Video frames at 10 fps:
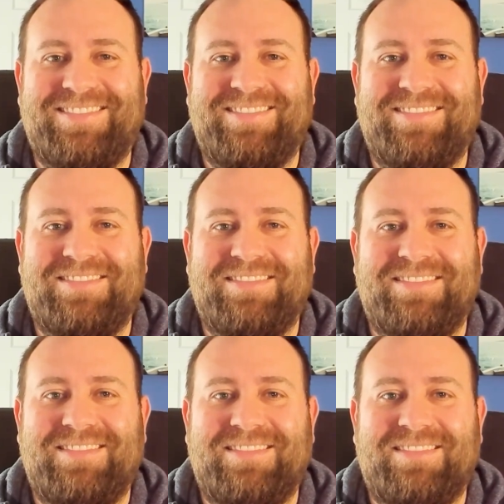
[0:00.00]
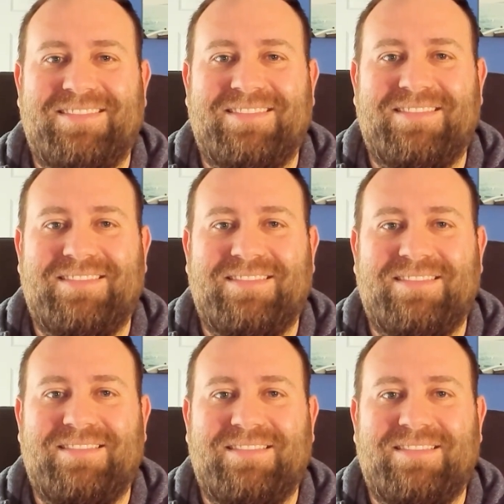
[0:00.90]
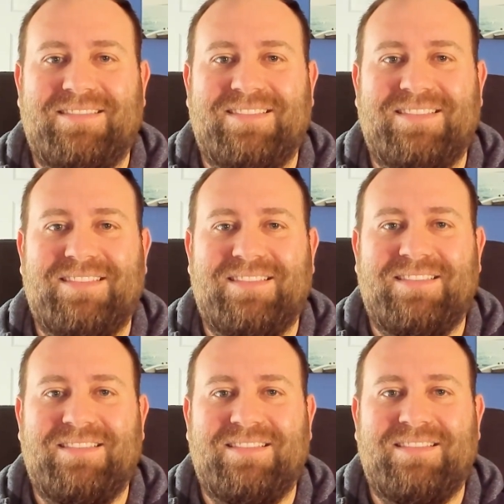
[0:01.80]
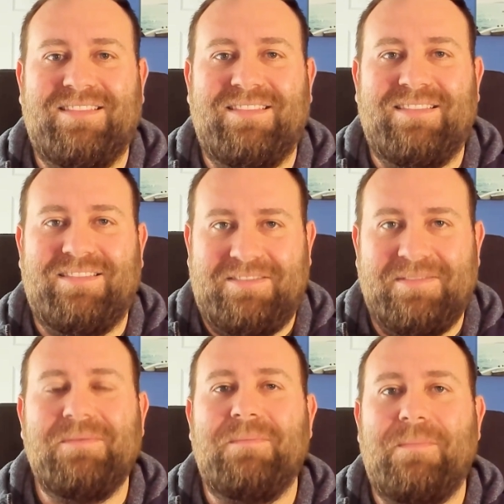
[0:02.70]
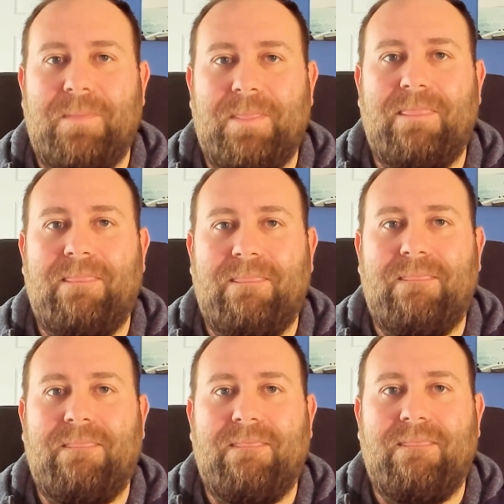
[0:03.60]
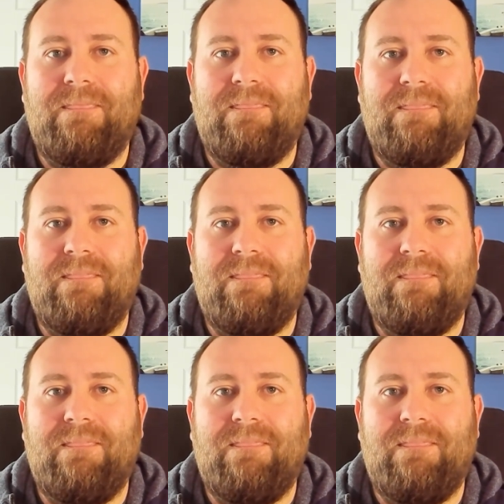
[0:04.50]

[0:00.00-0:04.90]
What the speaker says: No words are spoken by the person on screen.